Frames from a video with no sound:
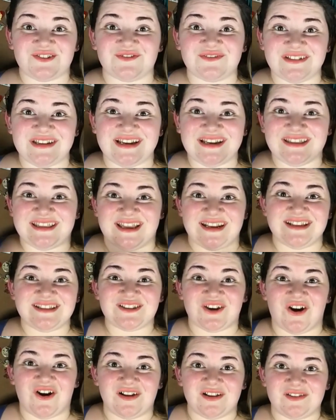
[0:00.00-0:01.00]
yeah, that is
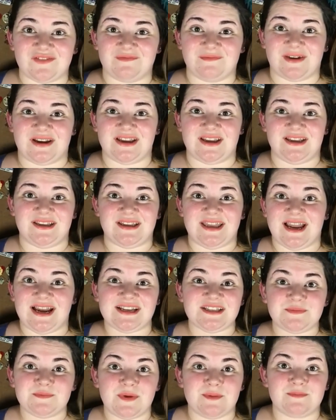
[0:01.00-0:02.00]
all of my
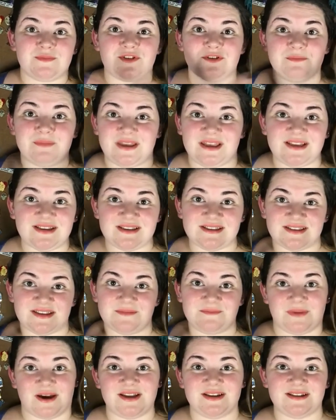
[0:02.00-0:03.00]
cast member pins and
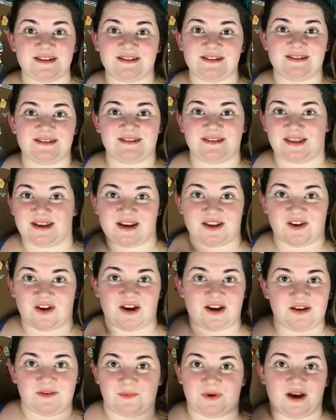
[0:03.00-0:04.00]
buttons that I
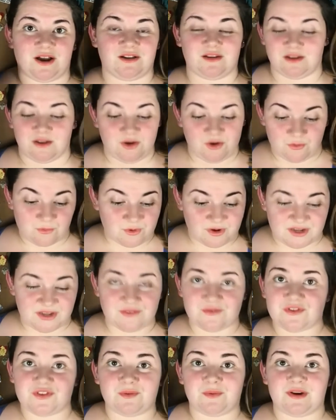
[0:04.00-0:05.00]
got while working
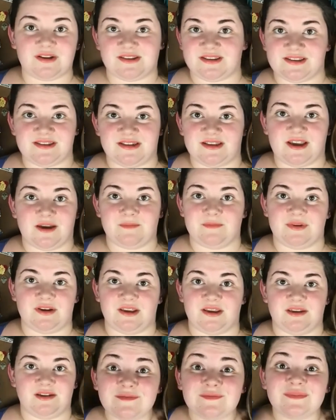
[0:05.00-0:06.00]
for the Walt Disney
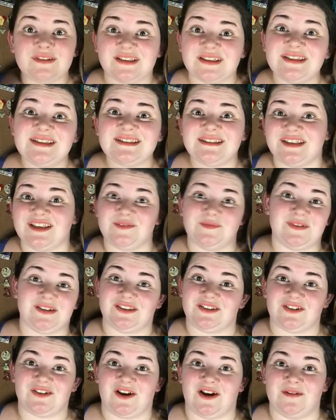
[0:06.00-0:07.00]
Company. And please tell me in
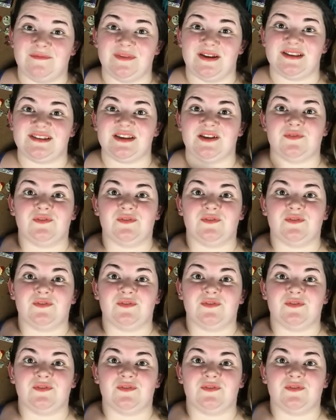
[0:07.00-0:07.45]
the comments if